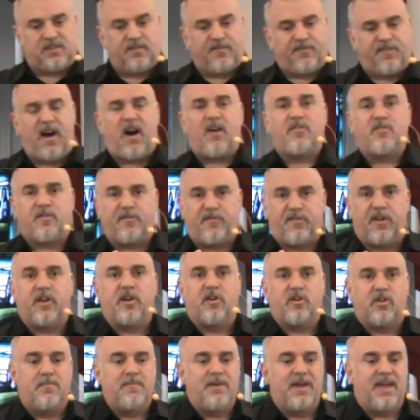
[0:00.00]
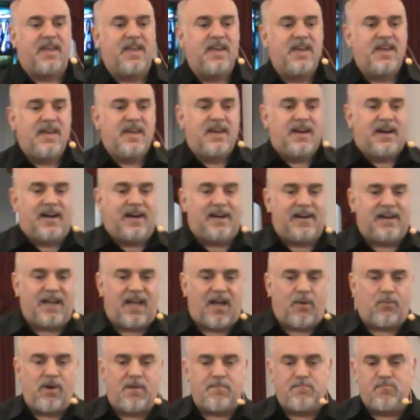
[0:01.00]
a father figure to me.
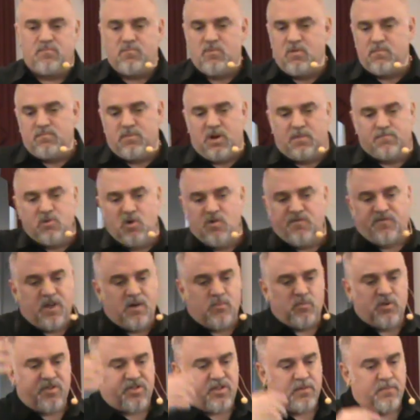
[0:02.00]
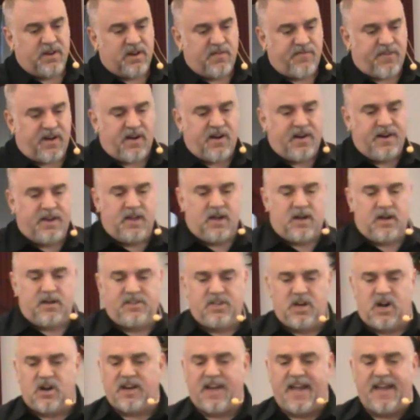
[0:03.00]
Uh, I went and moved, I moved in with him at a very uh,
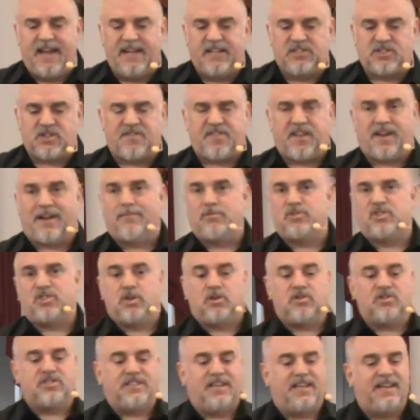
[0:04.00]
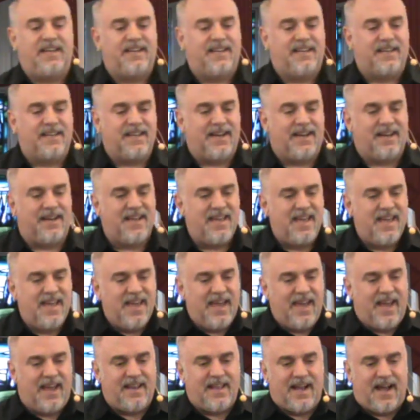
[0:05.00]
young age. I think I was 13, and uh,
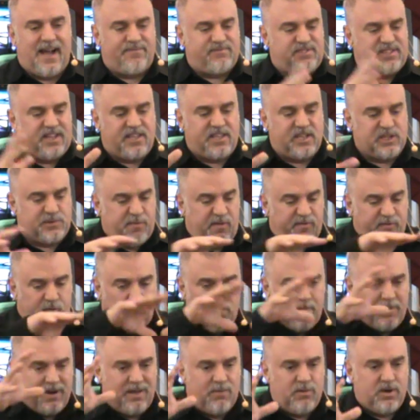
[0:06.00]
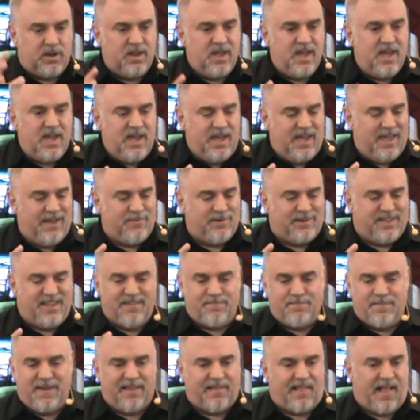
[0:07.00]
and I've said this before, but he would he would
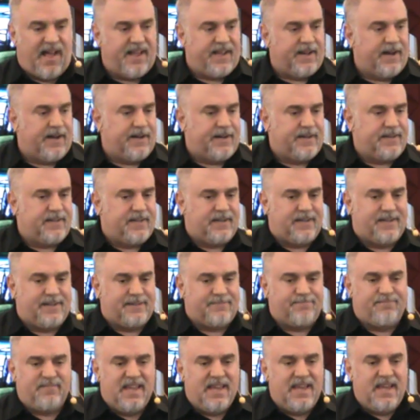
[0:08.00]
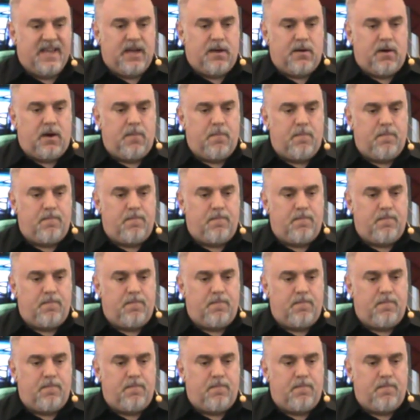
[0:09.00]
give me like a a, a,